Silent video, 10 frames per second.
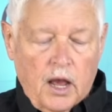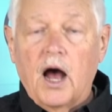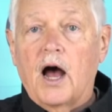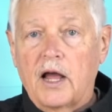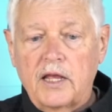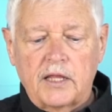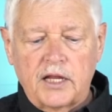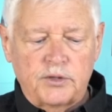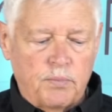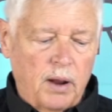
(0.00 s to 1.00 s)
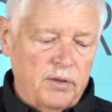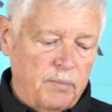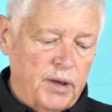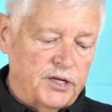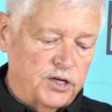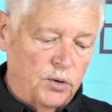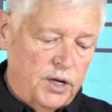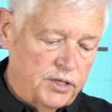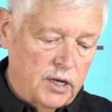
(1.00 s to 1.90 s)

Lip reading: I think that's probably the best choice,